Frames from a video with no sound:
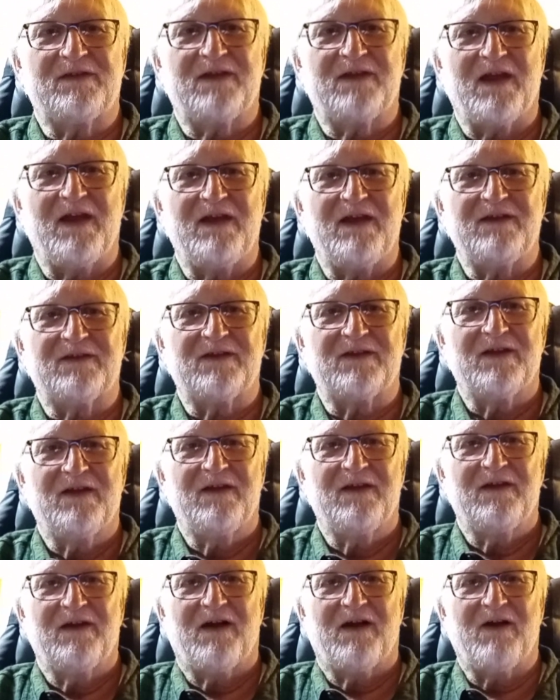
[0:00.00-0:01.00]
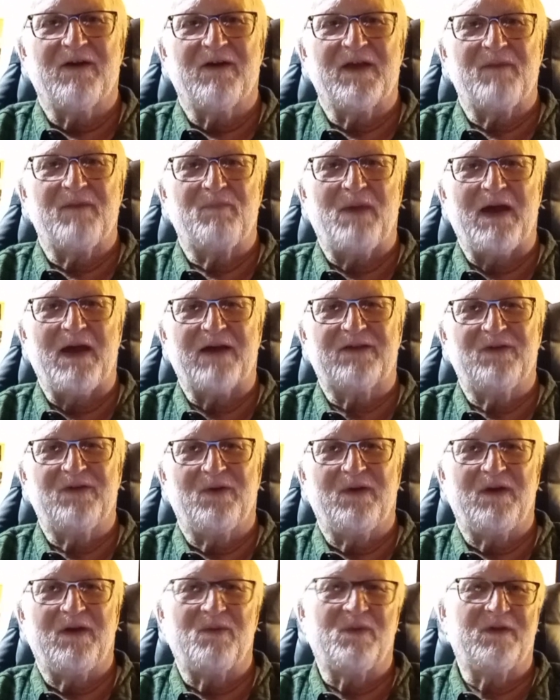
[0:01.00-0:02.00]
days, I'll get back to
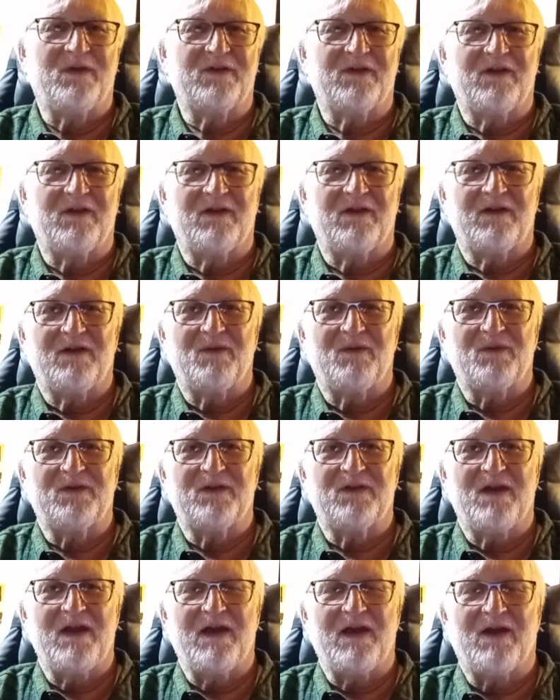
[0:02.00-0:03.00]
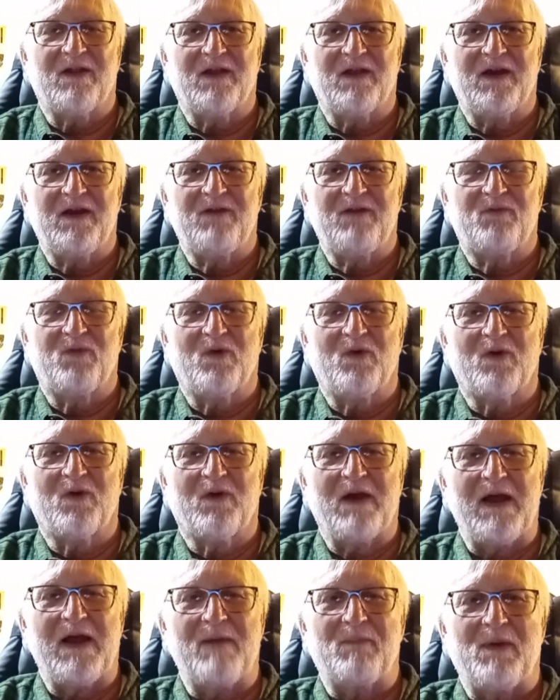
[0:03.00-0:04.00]
it. It was an L84 amp.